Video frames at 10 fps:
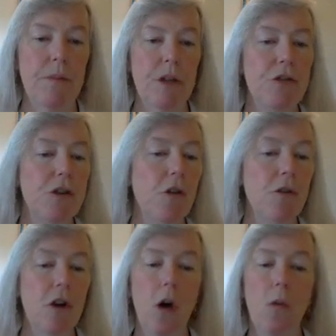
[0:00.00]
You don't
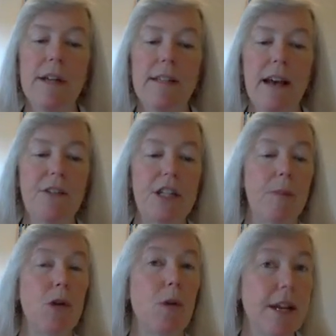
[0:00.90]
always have a
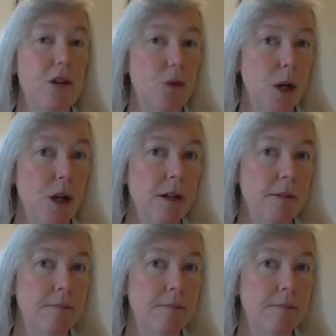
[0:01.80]
WH word,